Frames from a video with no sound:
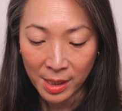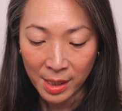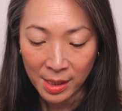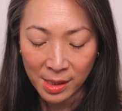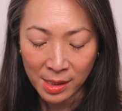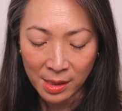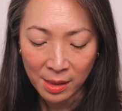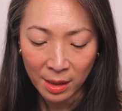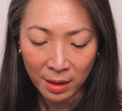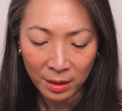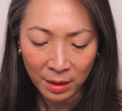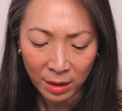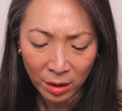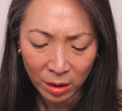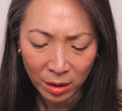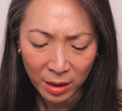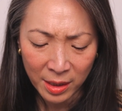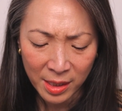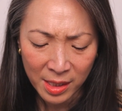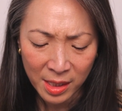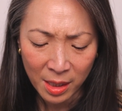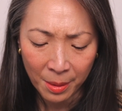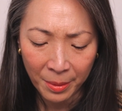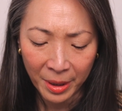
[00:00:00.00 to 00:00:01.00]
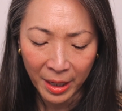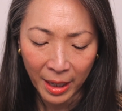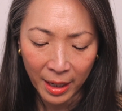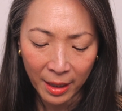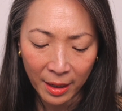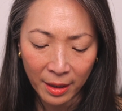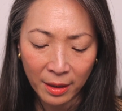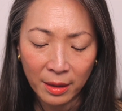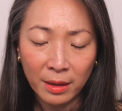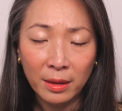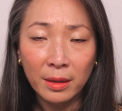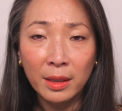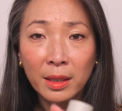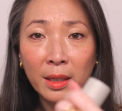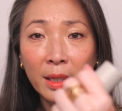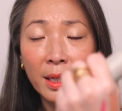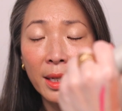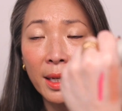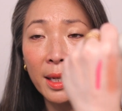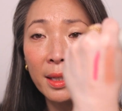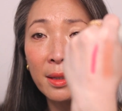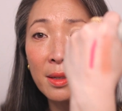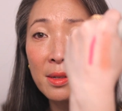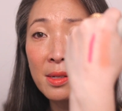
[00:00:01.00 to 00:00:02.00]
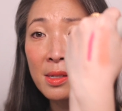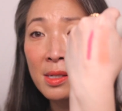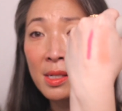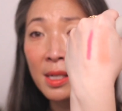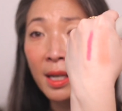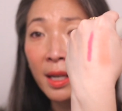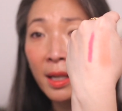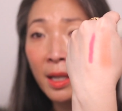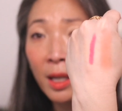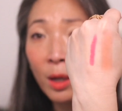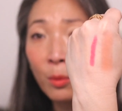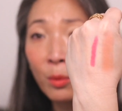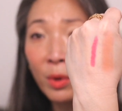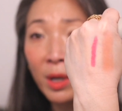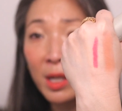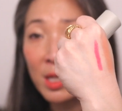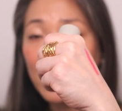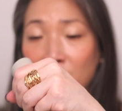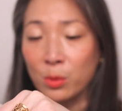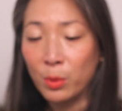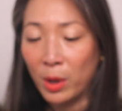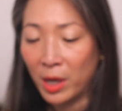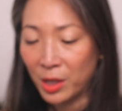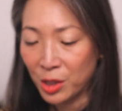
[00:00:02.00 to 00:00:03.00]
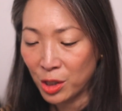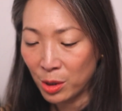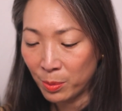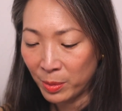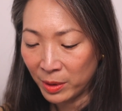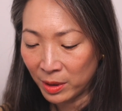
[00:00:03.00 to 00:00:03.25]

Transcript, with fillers: It's a little intimidating in the stick and when I swatch it,